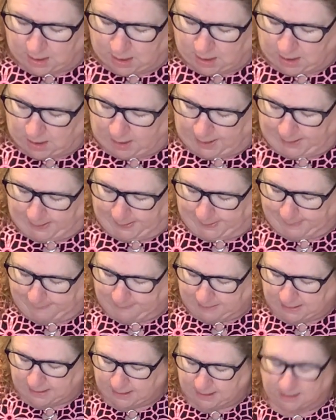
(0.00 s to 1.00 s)
I'll
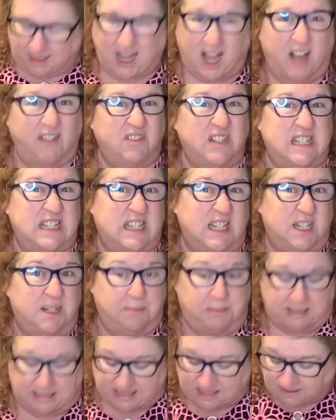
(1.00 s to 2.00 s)
have to send
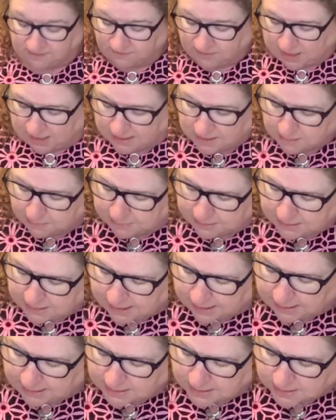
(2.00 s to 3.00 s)
him the invite, but
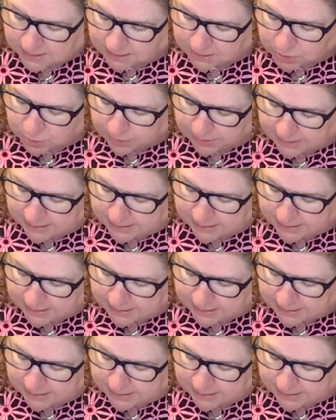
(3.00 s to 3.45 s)
yeah, he's going to join